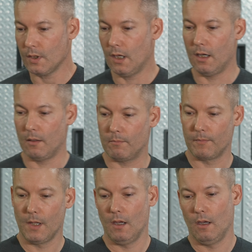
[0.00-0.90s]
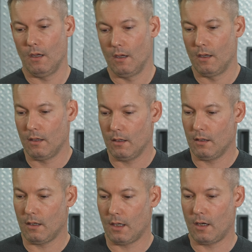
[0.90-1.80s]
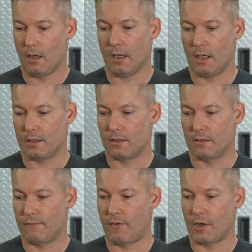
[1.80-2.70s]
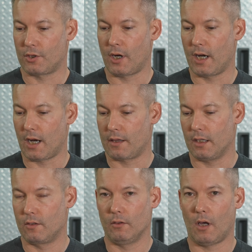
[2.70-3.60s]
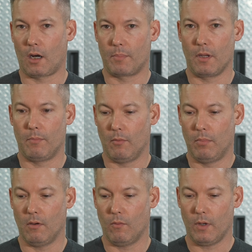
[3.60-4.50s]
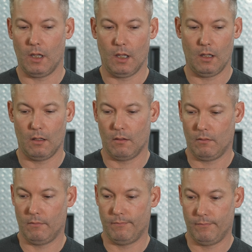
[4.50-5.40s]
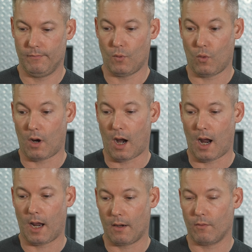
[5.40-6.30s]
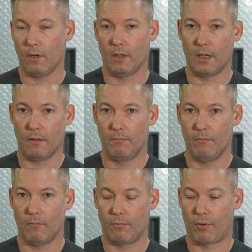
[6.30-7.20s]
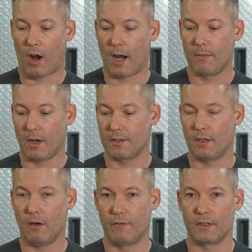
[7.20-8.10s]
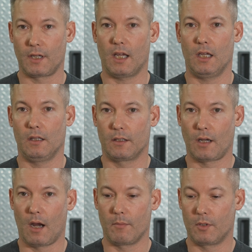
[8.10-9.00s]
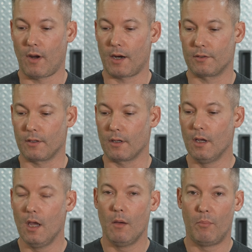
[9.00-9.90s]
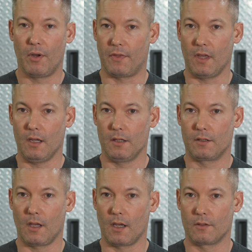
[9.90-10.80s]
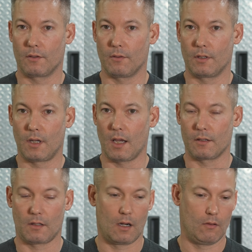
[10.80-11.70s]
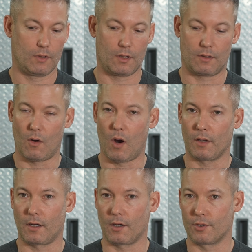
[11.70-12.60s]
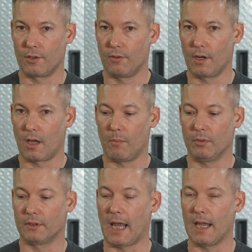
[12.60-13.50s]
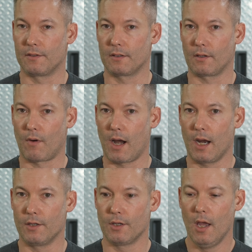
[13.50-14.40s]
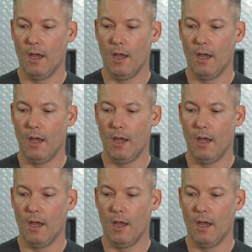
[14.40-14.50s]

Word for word: Um, it gets frustrating I think to a lot of people but we or I really pride myself in taking the time to actually put these things through the test. I don't just go out there and shoot it a couple days at the range,